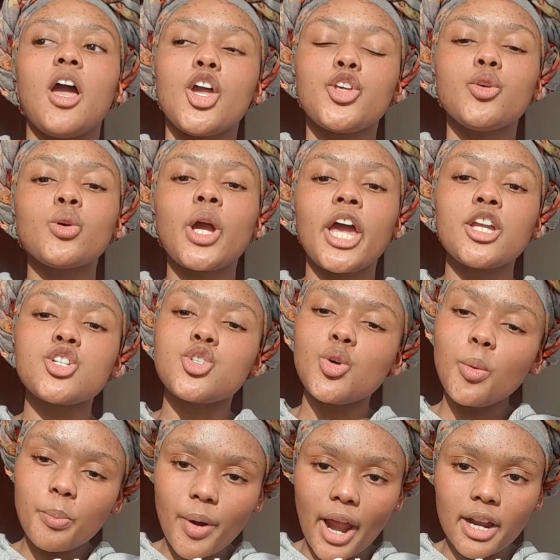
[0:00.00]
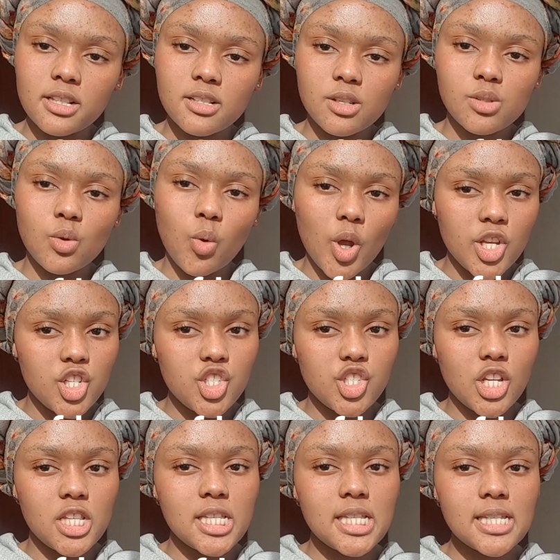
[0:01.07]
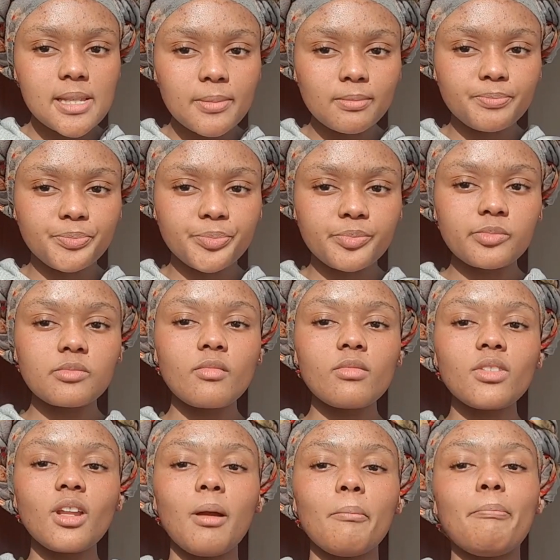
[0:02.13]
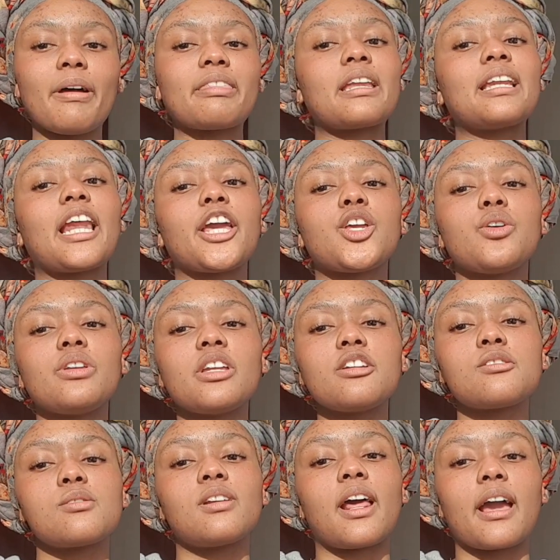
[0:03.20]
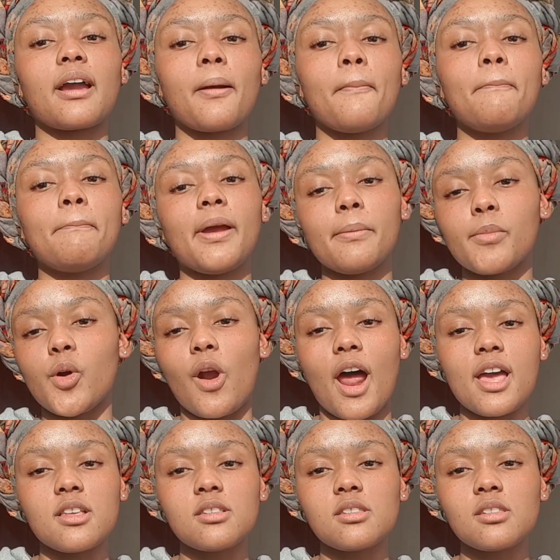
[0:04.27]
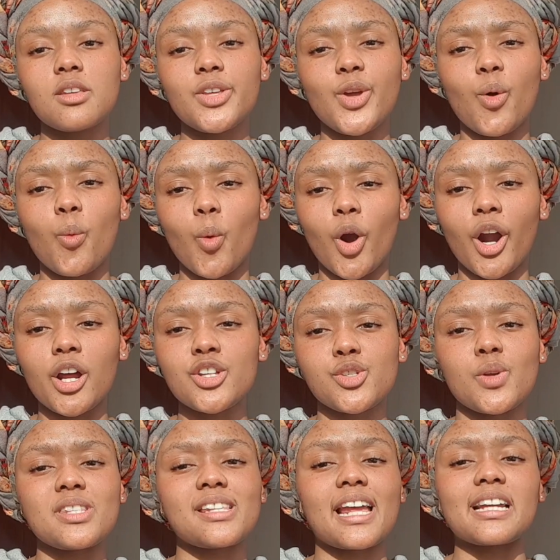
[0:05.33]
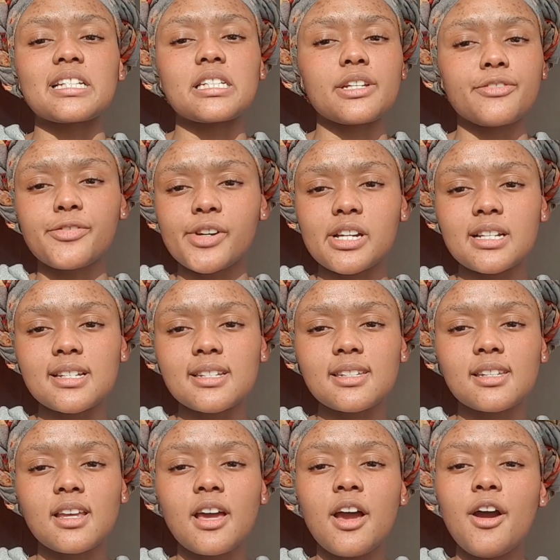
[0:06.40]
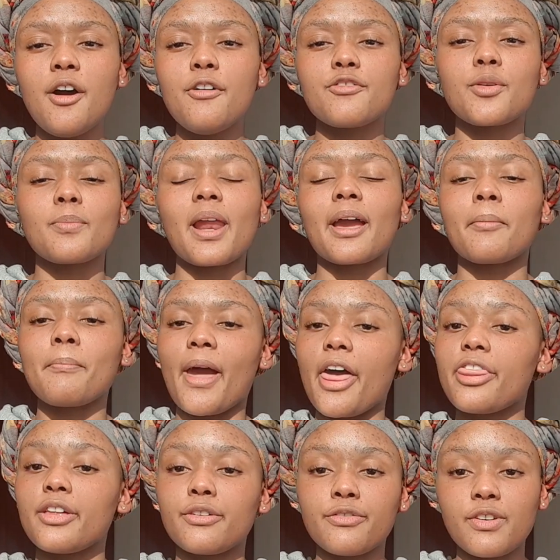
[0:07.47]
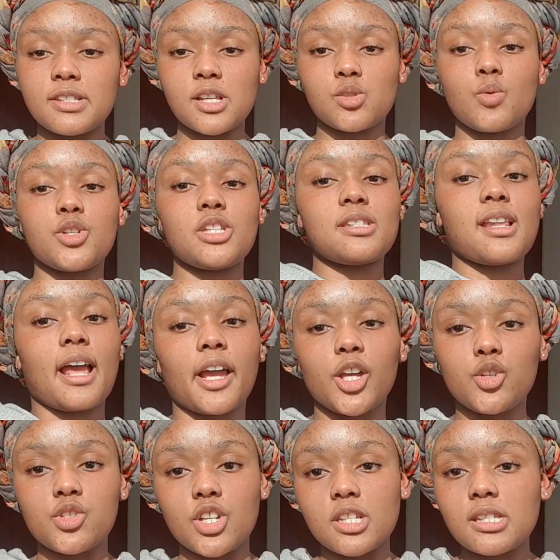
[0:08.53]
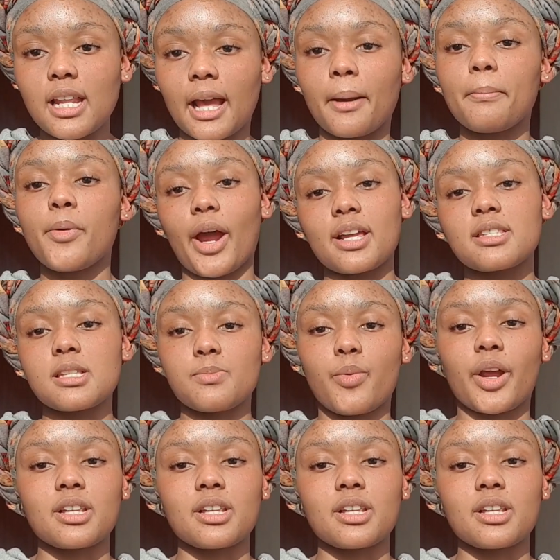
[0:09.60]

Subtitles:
you can do practice questions, but then like you need to like memorize your work. So it's like different from like math and physics, which is like you just like practice.